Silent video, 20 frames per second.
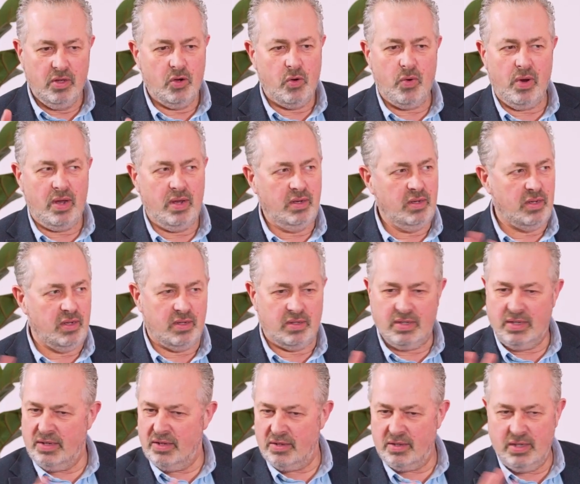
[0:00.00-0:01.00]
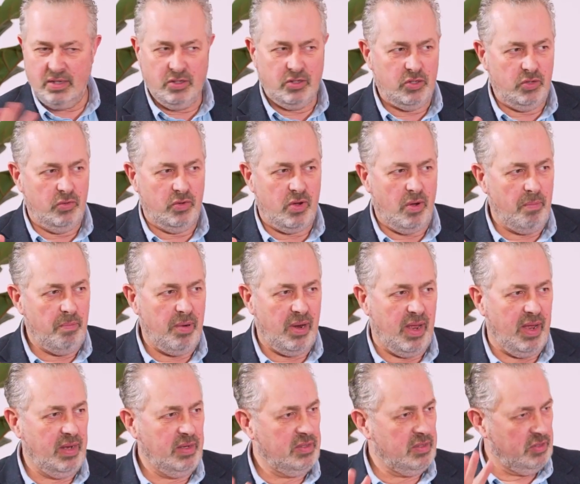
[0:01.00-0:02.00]
quick and dirty, nothing too
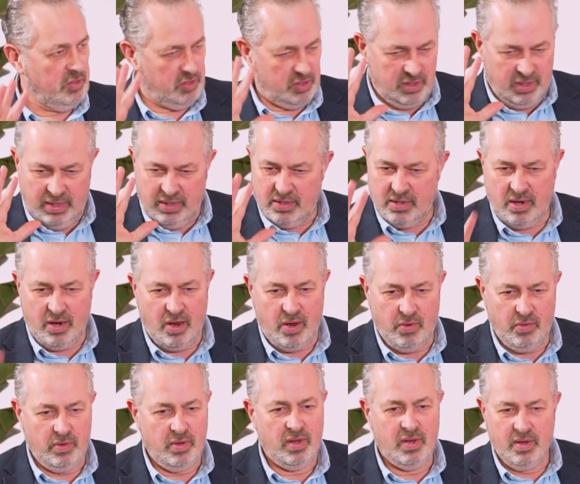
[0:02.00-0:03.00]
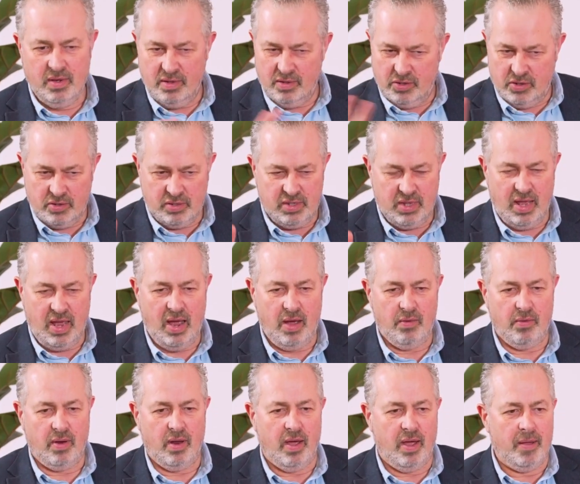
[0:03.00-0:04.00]
complex. I just need to know just the
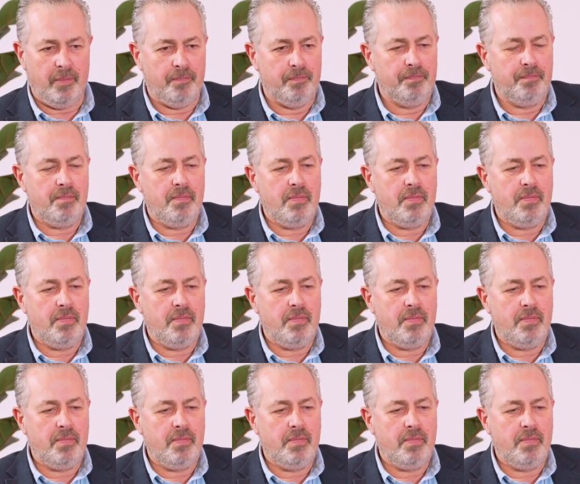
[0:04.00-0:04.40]
outline.